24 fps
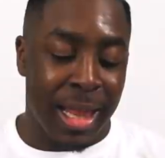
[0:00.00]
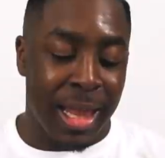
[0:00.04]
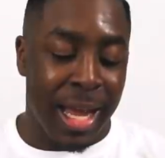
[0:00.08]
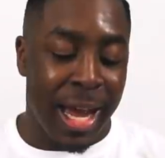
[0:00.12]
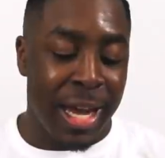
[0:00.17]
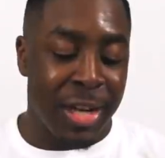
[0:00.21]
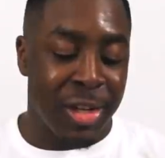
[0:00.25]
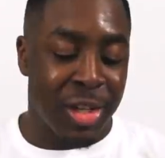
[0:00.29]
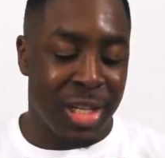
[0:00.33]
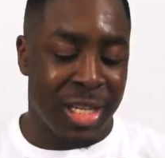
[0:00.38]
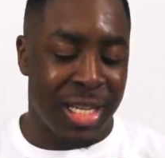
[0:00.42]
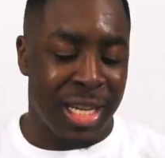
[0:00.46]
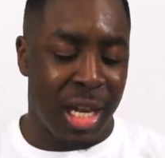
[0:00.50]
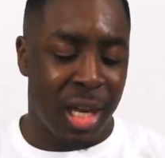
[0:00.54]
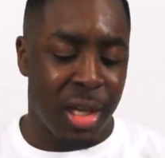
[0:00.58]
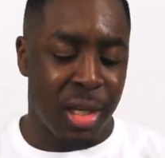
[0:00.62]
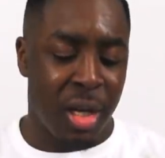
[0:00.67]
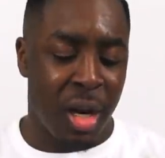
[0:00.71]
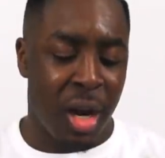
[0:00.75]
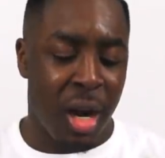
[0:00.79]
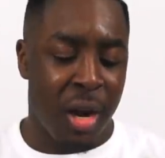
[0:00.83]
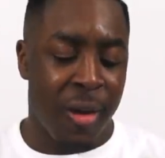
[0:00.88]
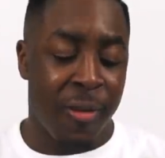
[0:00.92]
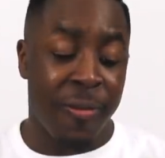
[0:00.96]
Elijah said
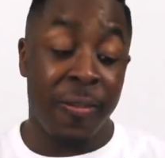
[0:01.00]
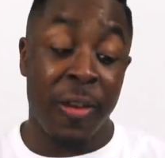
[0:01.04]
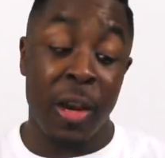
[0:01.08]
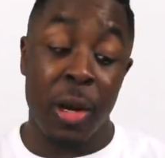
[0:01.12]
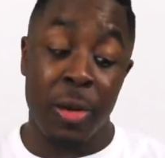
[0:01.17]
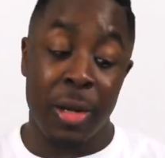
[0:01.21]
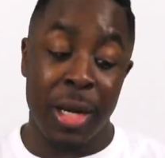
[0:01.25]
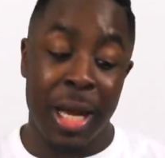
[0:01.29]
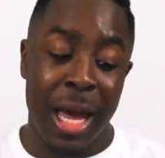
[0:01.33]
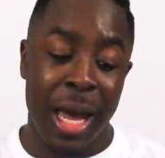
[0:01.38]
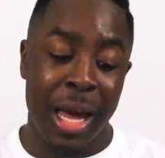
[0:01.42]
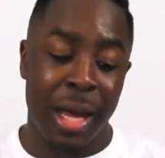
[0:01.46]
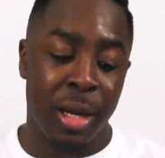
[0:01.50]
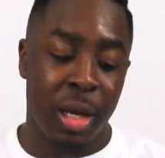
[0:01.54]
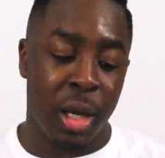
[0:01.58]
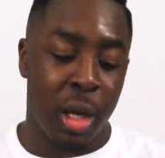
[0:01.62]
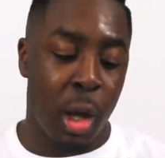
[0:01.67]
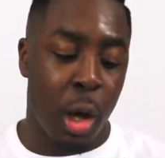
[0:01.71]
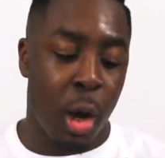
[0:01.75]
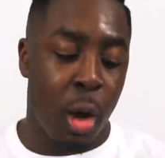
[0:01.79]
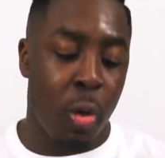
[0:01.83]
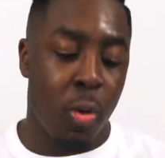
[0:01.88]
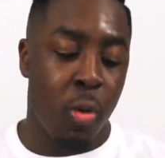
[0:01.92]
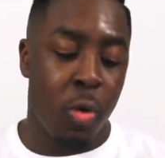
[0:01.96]
unto her, Fear not,
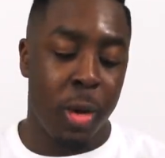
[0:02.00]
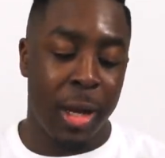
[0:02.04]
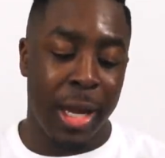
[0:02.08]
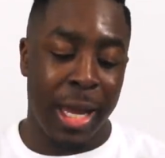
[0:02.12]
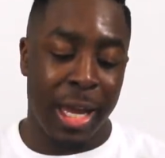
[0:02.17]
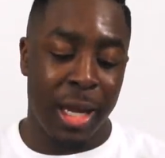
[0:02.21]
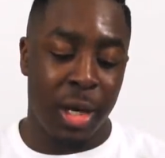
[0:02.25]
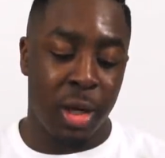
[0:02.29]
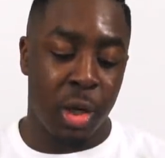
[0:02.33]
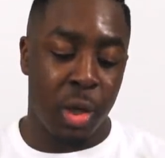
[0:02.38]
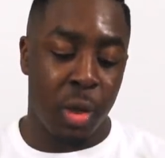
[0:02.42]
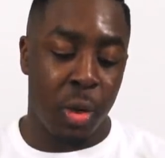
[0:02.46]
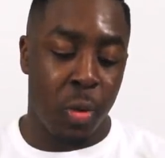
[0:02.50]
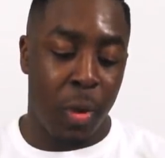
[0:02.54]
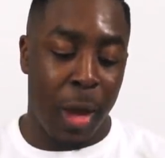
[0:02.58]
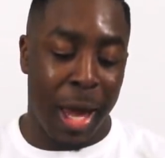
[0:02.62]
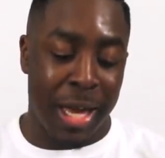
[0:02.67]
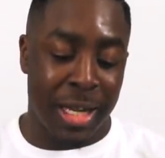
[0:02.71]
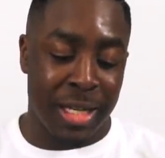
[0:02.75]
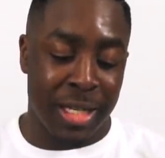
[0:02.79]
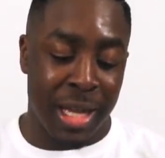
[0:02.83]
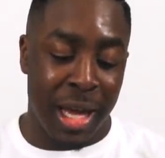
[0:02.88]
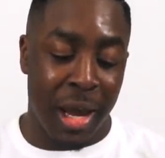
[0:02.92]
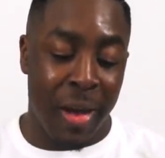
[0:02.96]
go and do
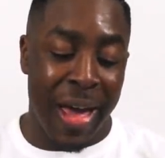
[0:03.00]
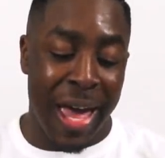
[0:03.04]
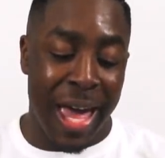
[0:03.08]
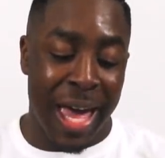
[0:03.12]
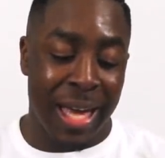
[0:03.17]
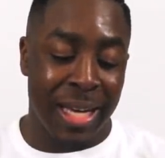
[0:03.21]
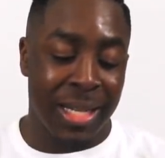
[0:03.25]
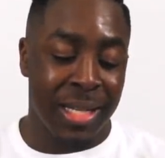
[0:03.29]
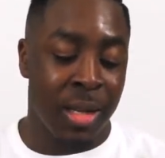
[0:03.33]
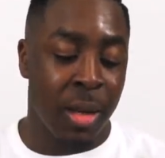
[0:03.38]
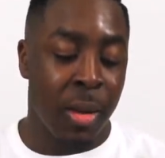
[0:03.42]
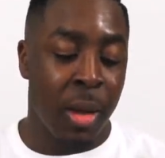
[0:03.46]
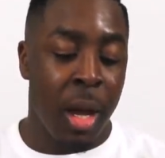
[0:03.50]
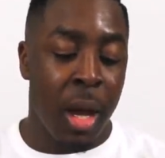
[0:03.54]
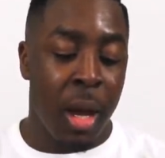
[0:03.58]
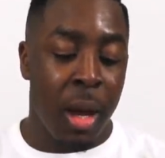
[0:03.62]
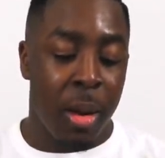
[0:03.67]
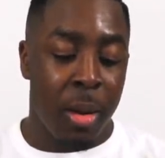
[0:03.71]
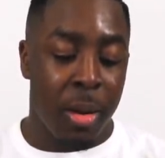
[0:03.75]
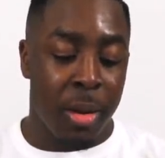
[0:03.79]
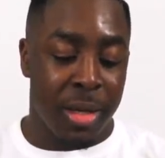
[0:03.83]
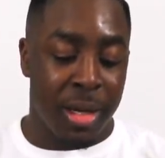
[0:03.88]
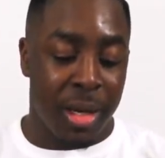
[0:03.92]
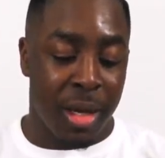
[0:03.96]
as thou hast
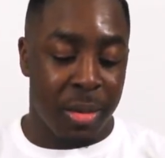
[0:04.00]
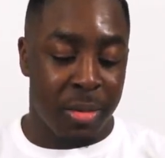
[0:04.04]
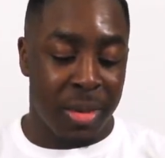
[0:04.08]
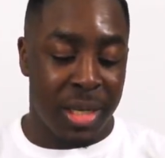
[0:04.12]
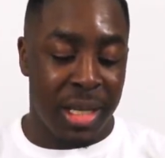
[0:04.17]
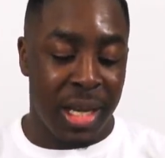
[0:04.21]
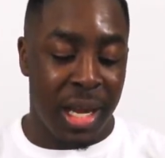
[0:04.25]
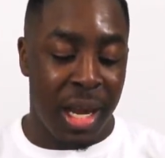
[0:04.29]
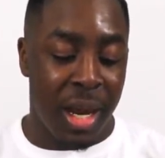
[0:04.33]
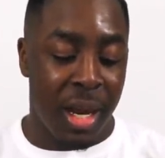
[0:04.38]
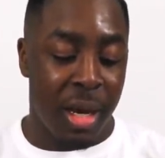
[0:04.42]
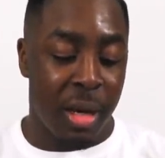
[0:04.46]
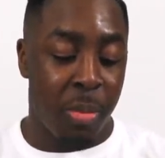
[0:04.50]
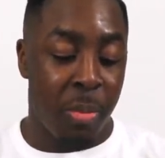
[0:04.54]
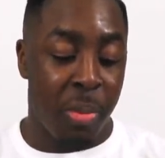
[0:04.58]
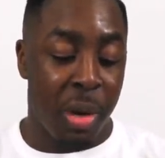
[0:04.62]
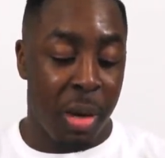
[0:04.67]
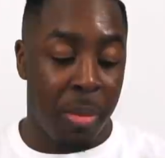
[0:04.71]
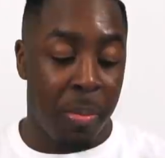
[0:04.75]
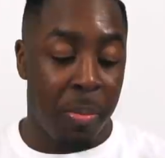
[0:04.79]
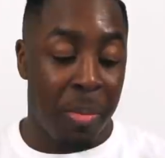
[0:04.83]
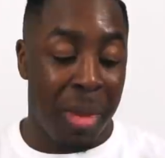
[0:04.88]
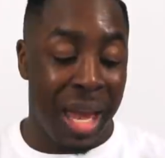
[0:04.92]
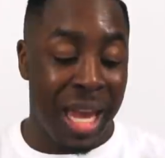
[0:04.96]
um, said,
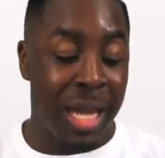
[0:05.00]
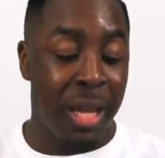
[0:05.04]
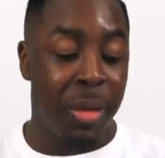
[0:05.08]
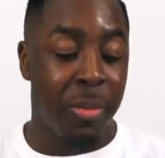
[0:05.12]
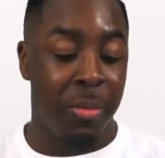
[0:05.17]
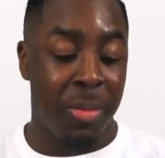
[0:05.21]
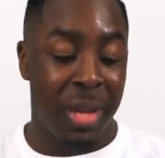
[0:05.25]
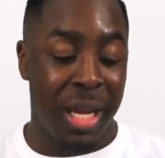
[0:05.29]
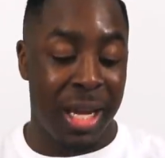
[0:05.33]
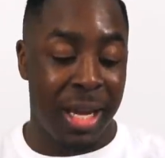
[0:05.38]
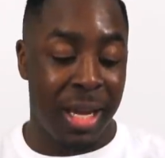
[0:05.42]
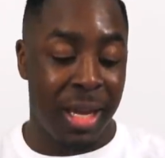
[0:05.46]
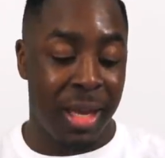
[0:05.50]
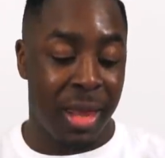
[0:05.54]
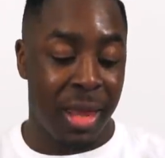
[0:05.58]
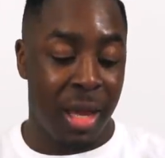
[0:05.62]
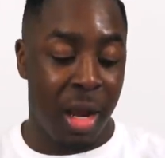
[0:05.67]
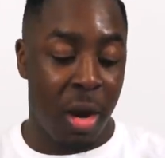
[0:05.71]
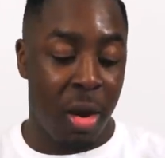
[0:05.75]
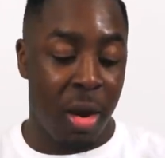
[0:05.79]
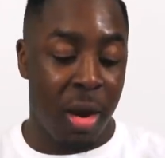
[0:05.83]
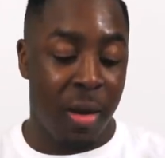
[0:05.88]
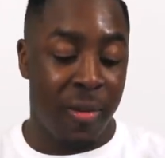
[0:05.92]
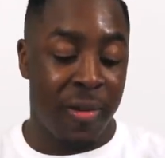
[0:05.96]
but make me
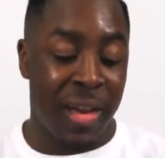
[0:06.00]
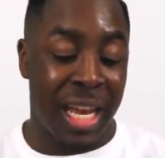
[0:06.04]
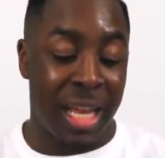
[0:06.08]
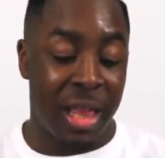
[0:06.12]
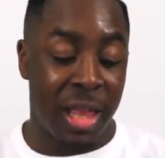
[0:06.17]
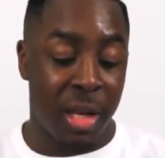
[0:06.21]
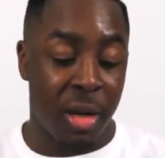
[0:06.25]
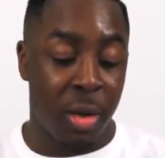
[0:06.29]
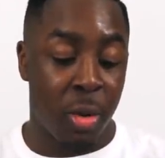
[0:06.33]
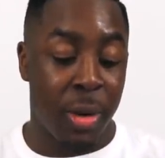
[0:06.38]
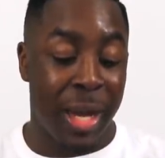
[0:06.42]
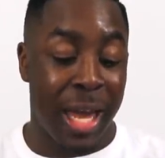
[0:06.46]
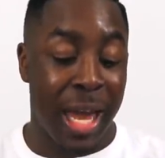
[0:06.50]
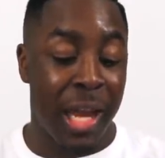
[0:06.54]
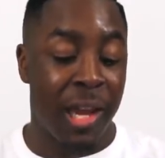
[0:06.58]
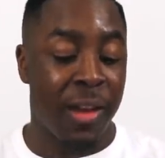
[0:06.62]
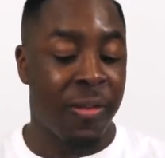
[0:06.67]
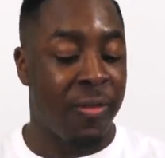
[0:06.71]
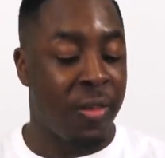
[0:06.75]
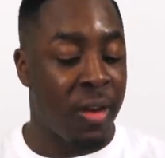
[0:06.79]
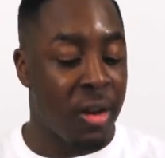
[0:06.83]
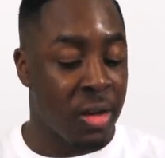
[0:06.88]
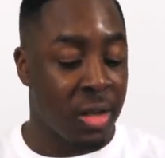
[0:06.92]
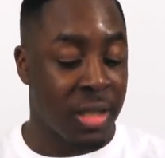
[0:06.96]
thereof a little cake
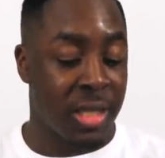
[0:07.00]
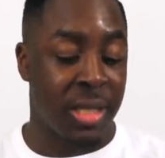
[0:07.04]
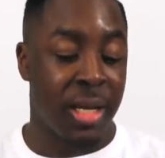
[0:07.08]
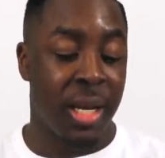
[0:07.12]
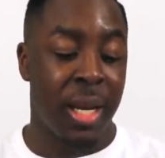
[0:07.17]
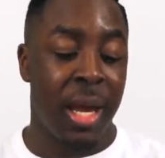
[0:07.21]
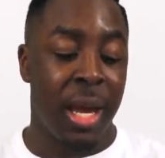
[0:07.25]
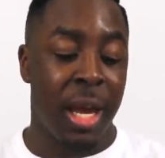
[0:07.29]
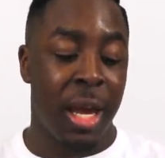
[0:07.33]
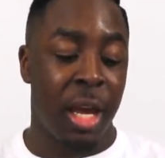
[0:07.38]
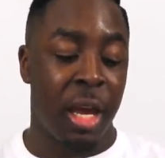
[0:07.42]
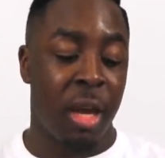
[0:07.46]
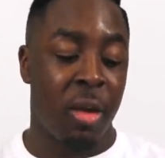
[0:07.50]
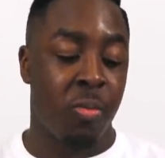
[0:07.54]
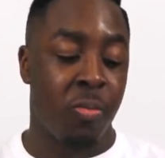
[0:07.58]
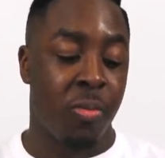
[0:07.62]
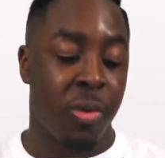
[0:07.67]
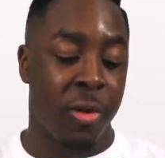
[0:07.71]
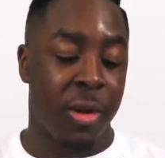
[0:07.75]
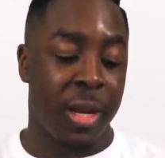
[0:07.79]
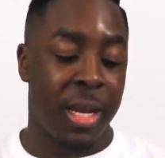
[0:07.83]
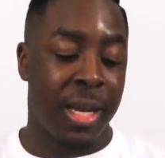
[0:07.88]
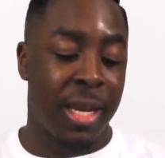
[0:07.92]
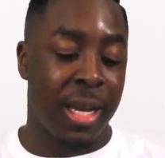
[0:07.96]
first, and
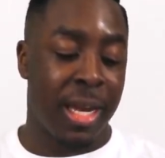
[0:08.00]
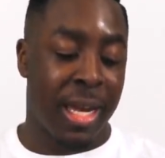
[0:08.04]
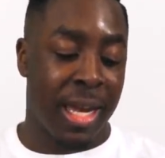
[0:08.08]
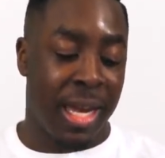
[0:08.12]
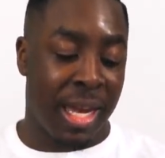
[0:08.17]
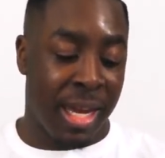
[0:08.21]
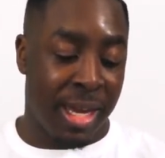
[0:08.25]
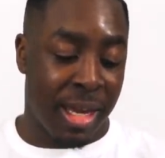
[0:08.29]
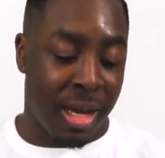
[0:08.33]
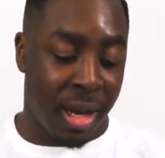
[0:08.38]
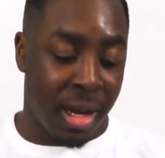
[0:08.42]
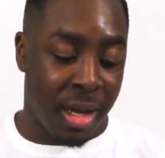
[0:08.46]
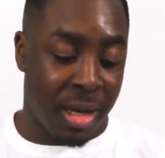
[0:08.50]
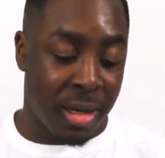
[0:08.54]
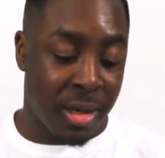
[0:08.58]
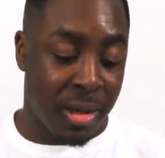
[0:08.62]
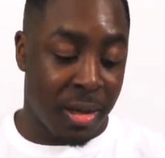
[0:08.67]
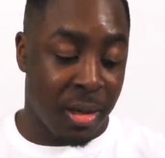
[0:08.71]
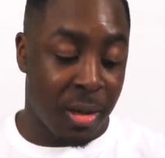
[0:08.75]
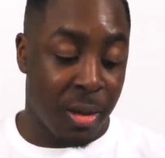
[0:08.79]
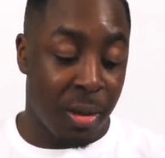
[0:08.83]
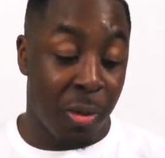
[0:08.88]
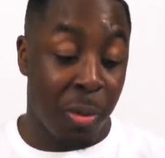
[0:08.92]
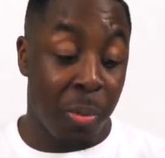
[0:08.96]
bring it
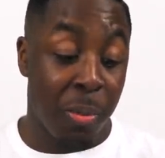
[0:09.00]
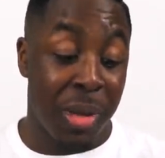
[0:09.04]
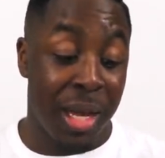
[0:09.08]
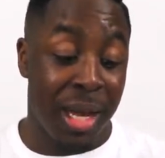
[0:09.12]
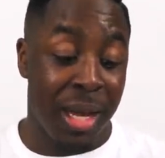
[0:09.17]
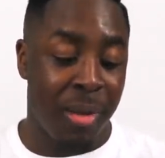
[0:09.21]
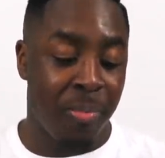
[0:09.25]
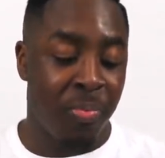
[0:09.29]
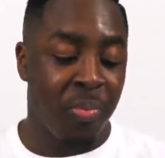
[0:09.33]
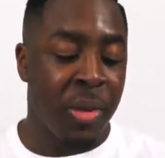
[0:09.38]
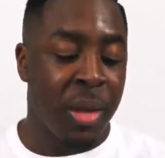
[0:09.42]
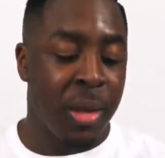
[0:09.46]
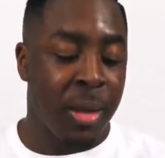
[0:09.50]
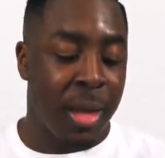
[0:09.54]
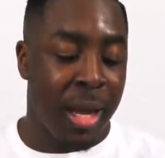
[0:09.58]
unto me,